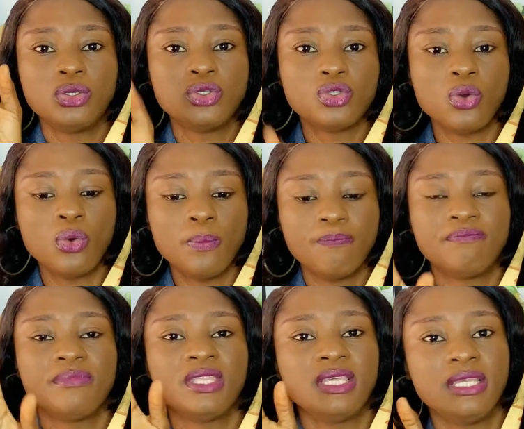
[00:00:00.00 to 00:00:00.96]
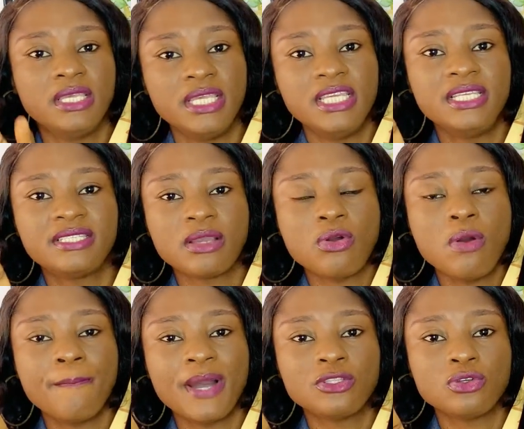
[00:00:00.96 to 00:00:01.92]
So in the
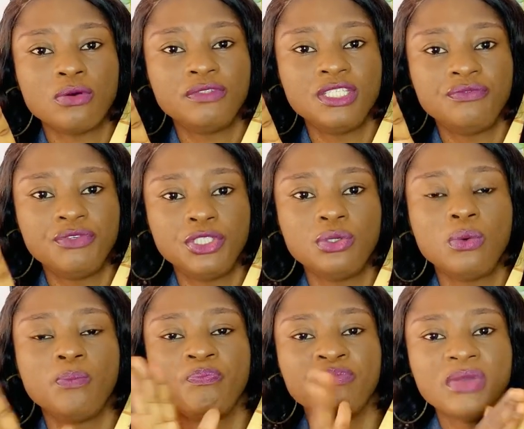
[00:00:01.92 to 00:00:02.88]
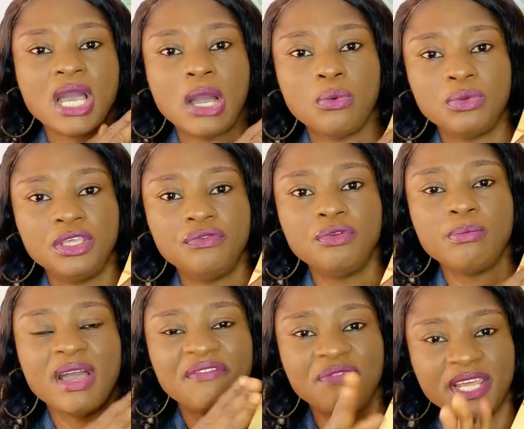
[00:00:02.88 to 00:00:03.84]
second part of this video, I'll give you
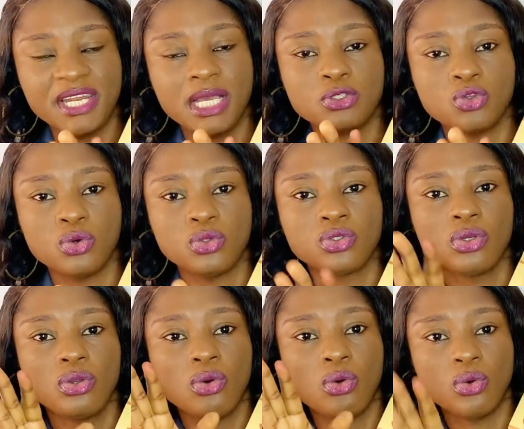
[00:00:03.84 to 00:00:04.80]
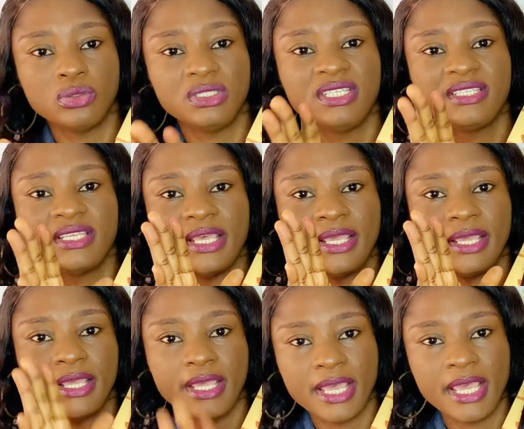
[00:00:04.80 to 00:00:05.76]
my final thought on this
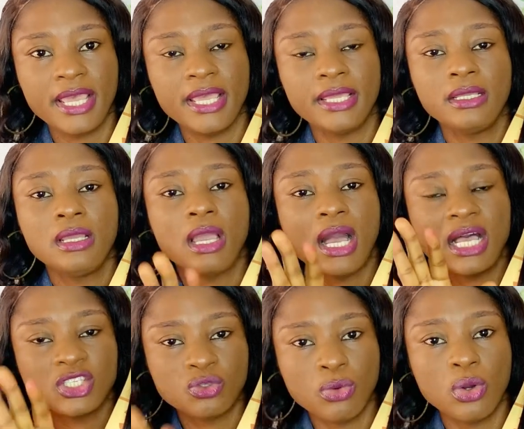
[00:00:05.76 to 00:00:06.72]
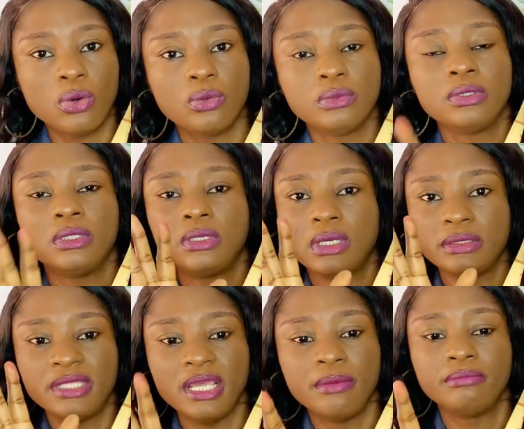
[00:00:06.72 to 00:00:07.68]
hair as well,
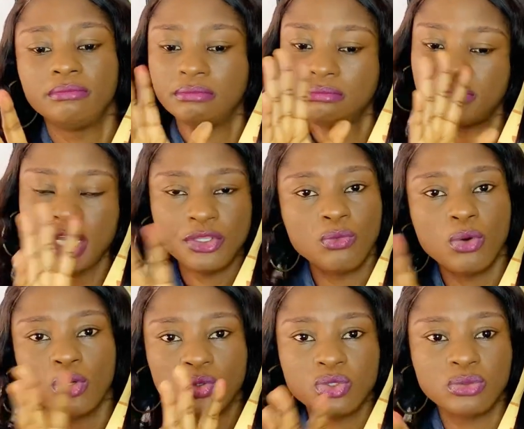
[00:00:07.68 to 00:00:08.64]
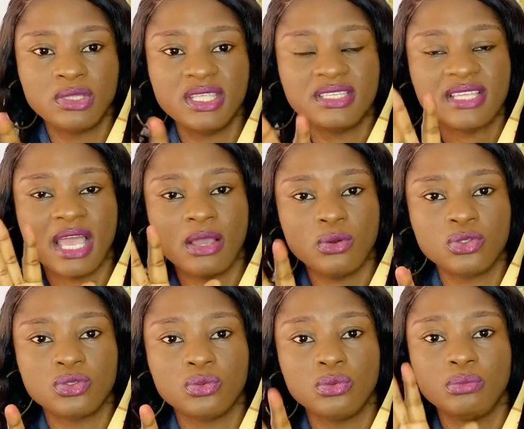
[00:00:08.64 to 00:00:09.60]
then tell you one or two things I
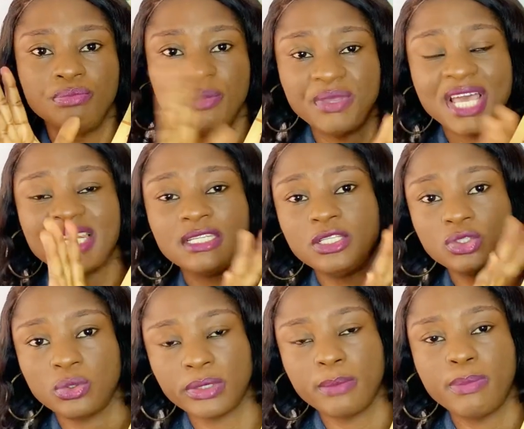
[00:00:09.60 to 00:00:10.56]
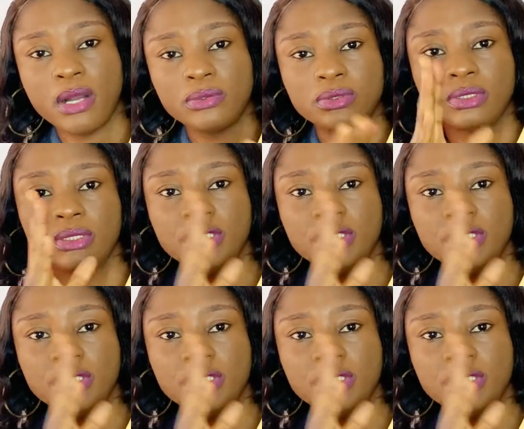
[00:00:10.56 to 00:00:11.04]
didn't talk about